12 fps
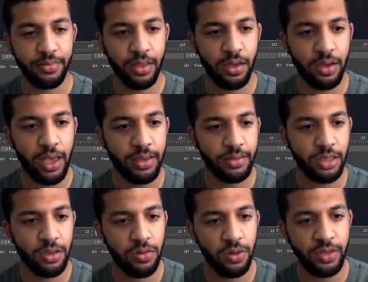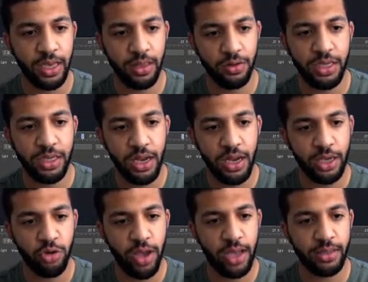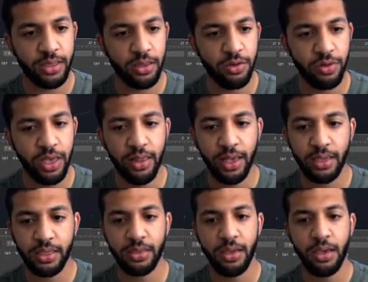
Okay, so it looks like a little DNA strand, it's like a little helix.